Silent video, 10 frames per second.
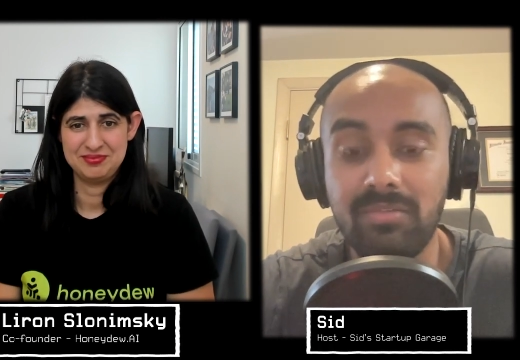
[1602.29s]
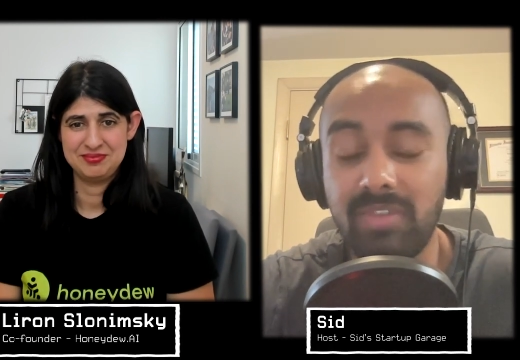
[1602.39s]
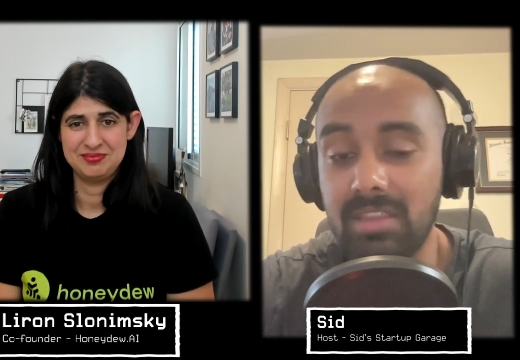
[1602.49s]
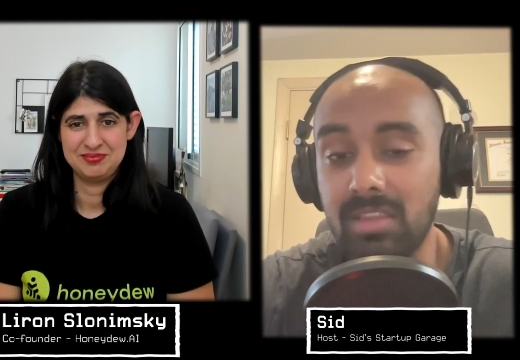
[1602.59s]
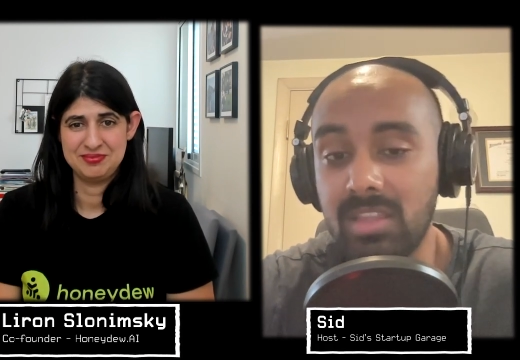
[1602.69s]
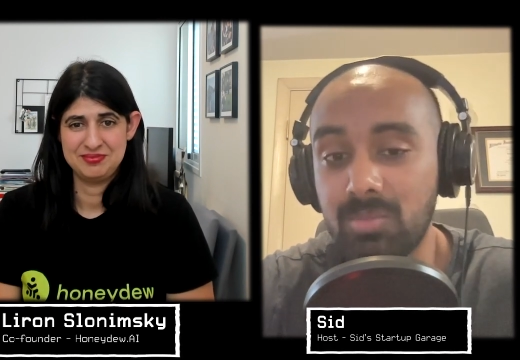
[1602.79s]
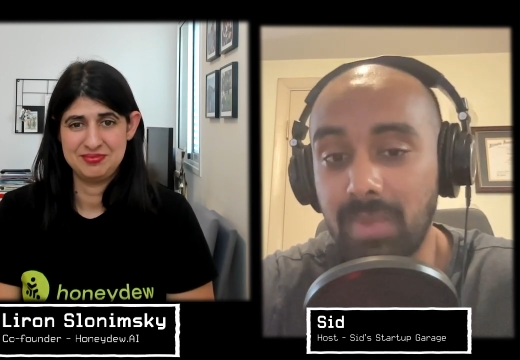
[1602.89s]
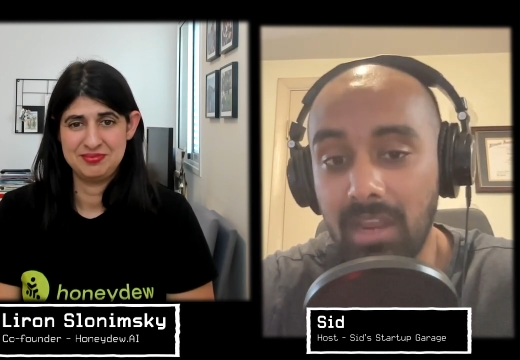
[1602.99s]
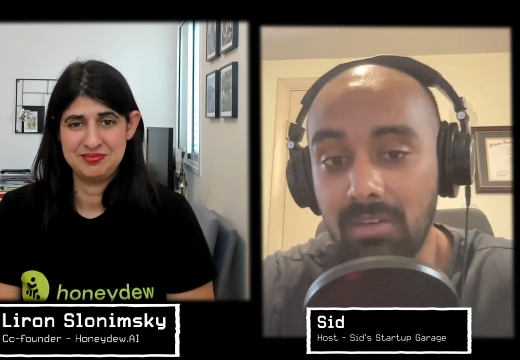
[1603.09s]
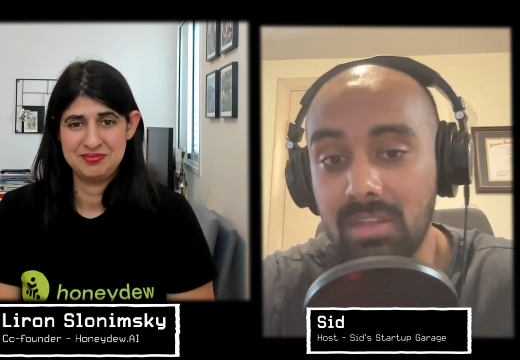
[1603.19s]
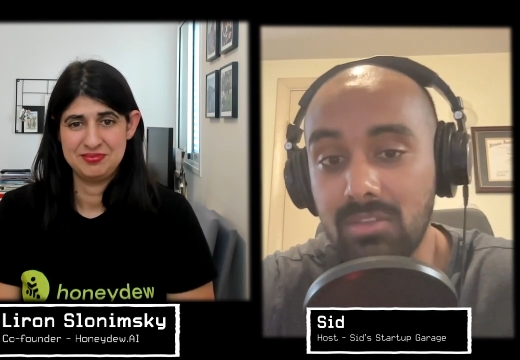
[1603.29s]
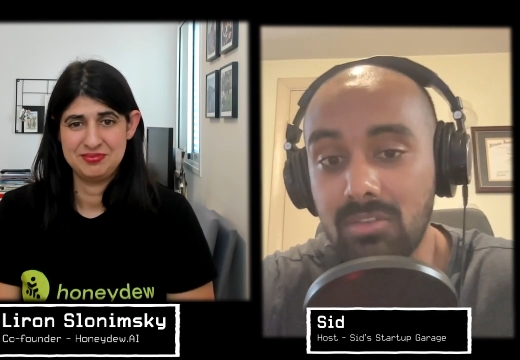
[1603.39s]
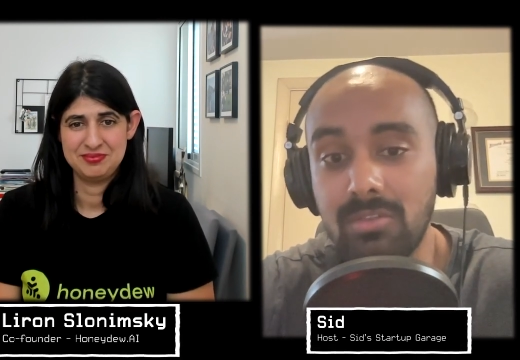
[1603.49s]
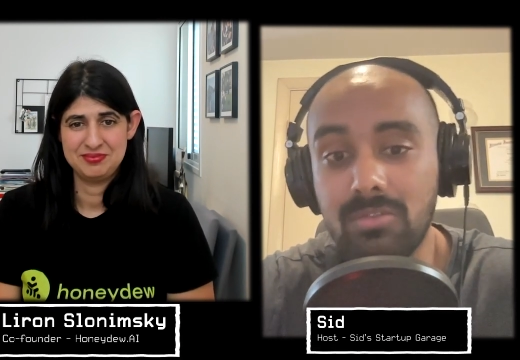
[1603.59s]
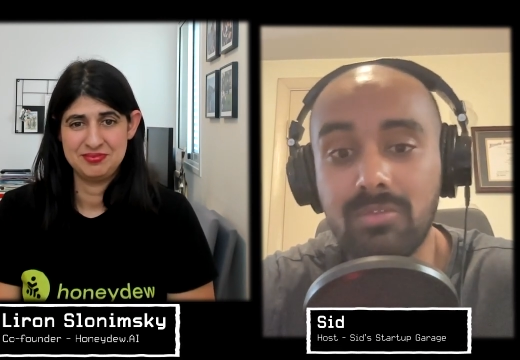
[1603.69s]
Speaker 1: that inspiring
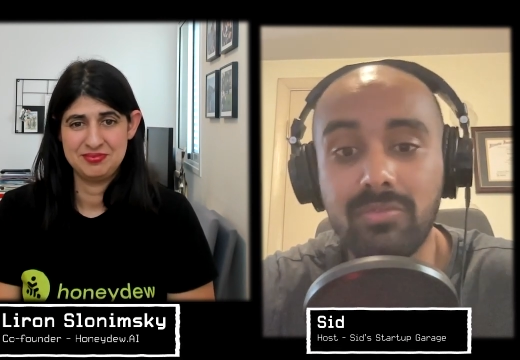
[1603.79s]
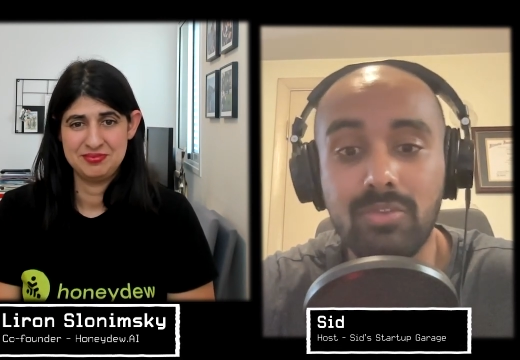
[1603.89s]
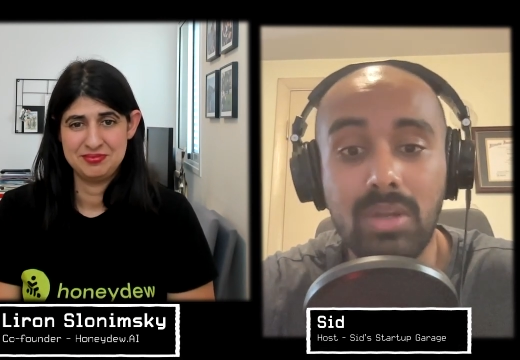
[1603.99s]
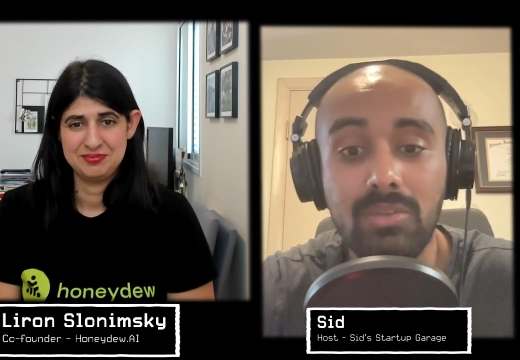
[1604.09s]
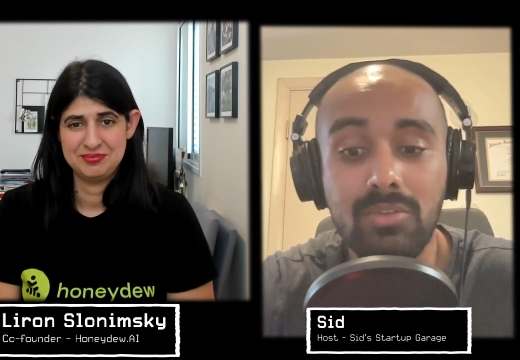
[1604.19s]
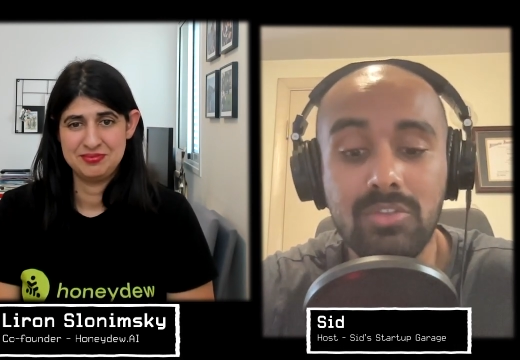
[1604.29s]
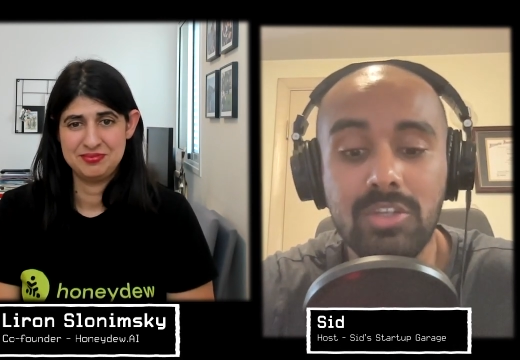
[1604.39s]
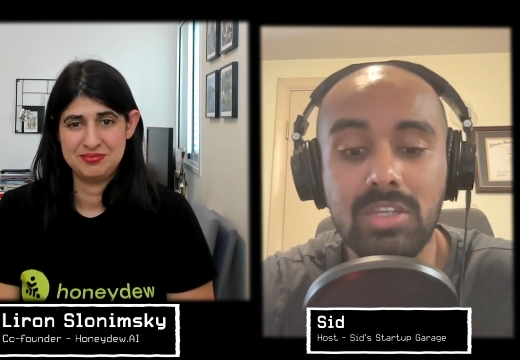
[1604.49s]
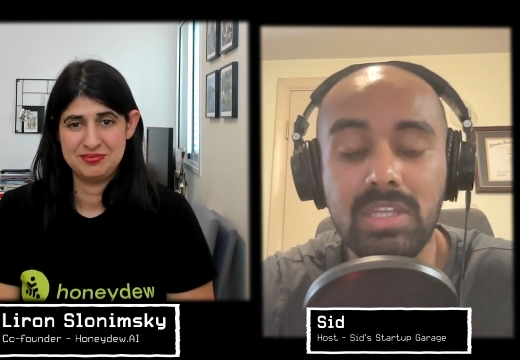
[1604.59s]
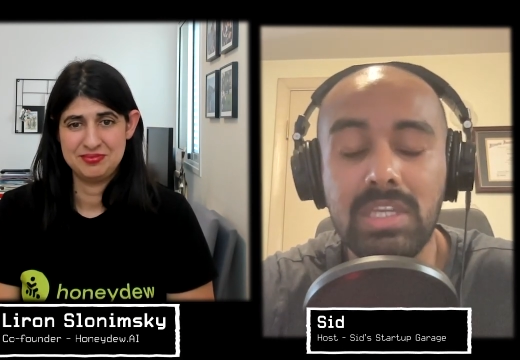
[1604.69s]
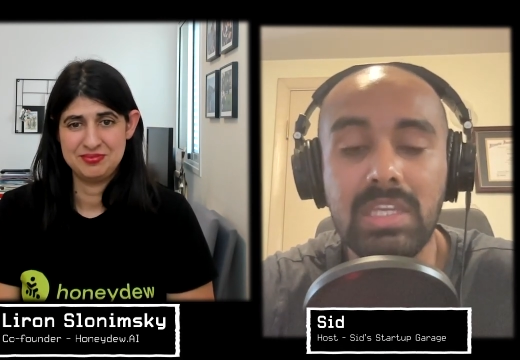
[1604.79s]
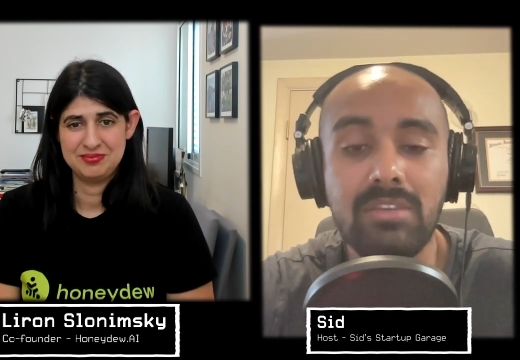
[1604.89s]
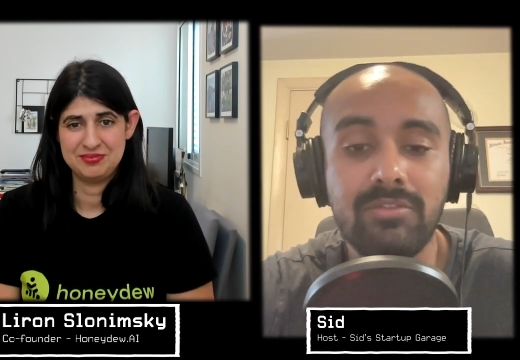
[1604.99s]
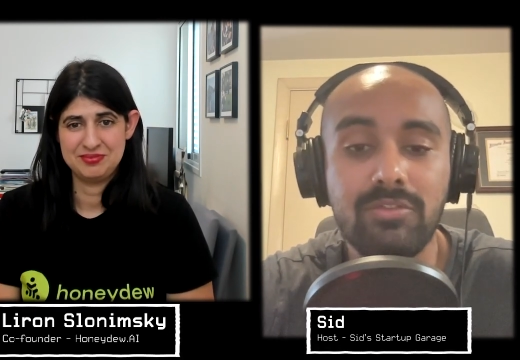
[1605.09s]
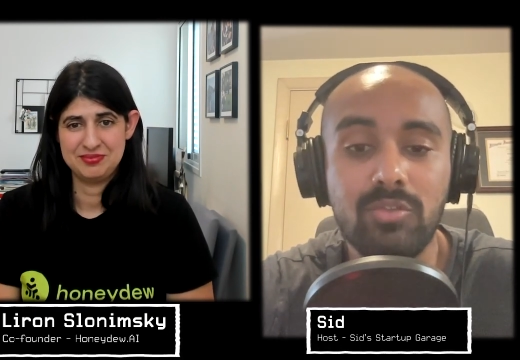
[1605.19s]
you throughout your journey,
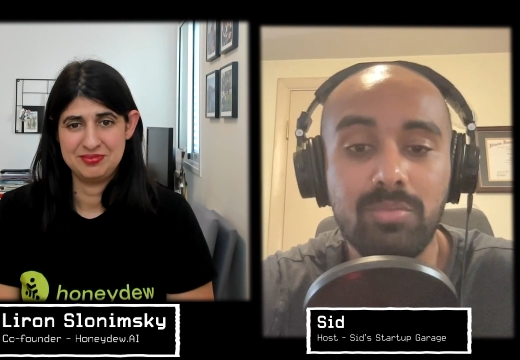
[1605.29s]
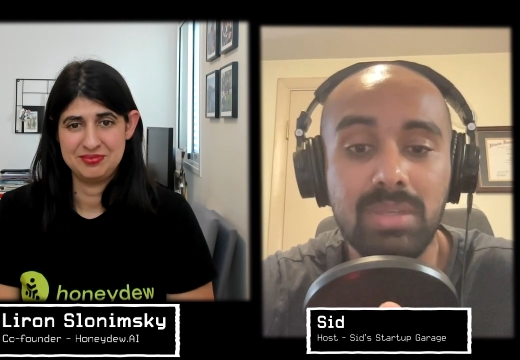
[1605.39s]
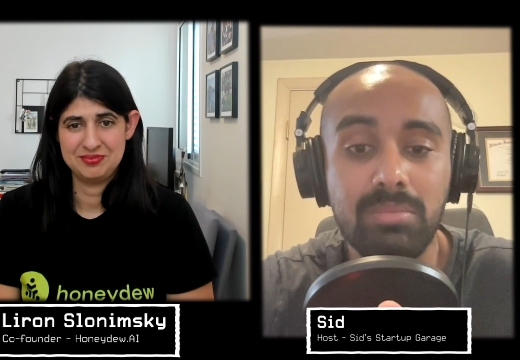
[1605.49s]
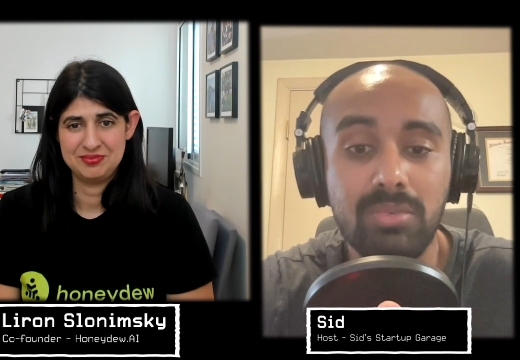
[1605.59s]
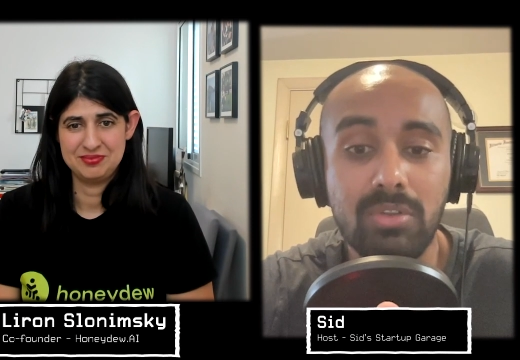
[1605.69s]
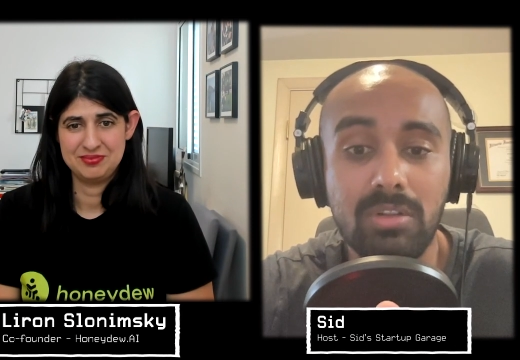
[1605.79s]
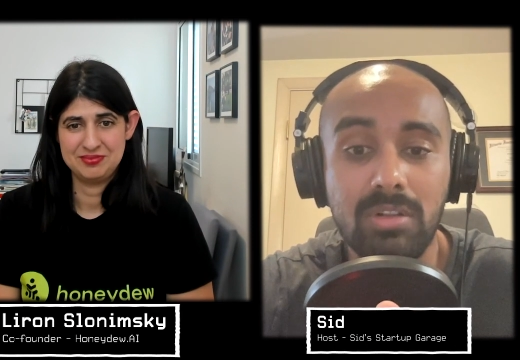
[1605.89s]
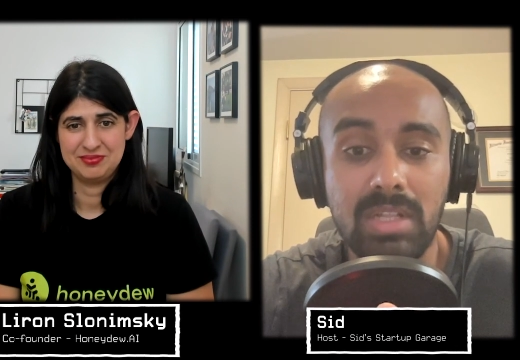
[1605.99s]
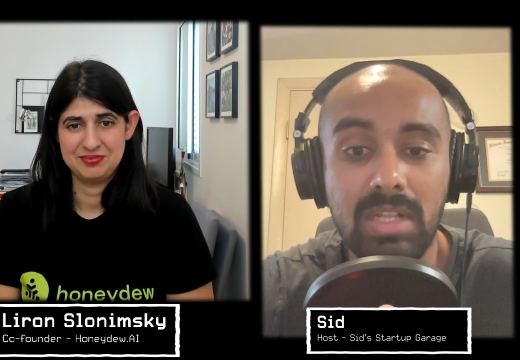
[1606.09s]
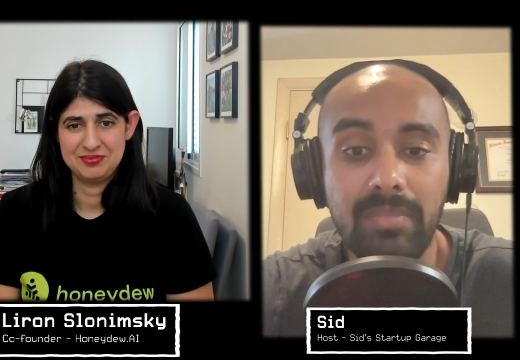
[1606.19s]
through people